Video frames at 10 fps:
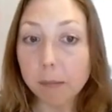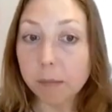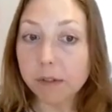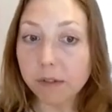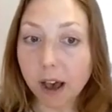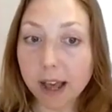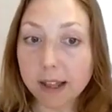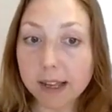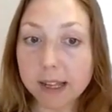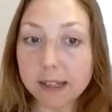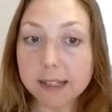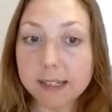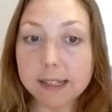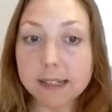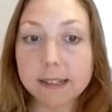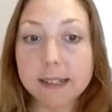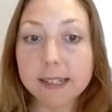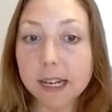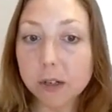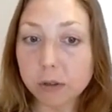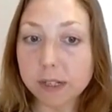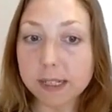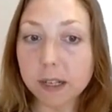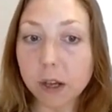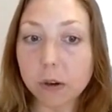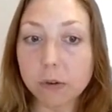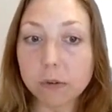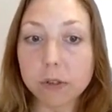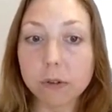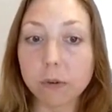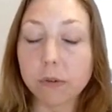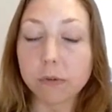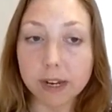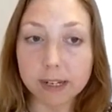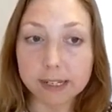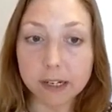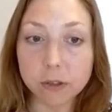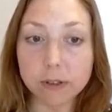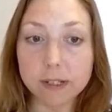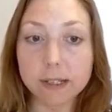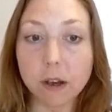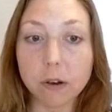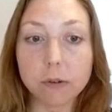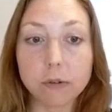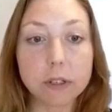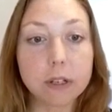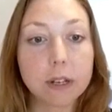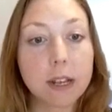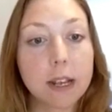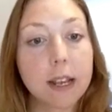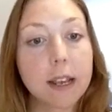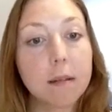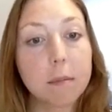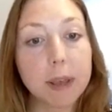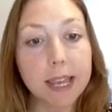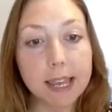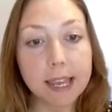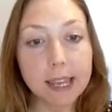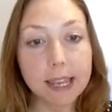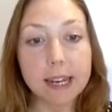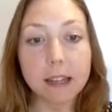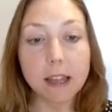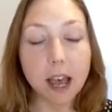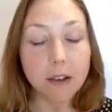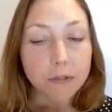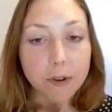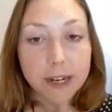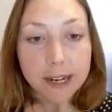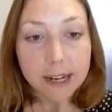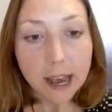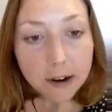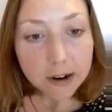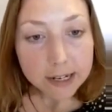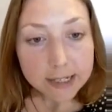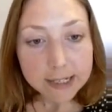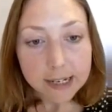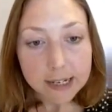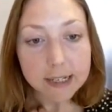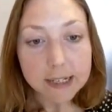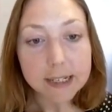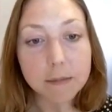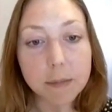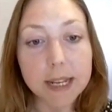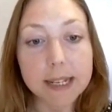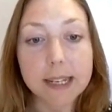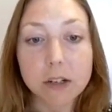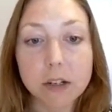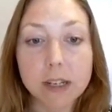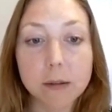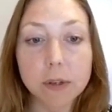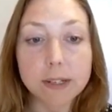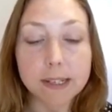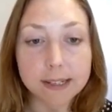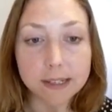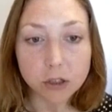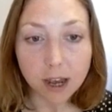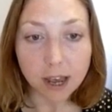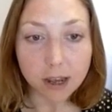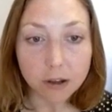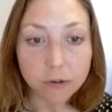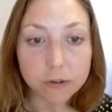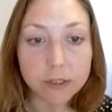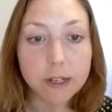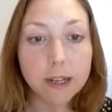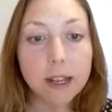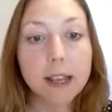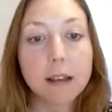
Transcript: family violence, sexual assault or threatened sexual assault, being in a life-threatening car accident, being sexually abused as a child,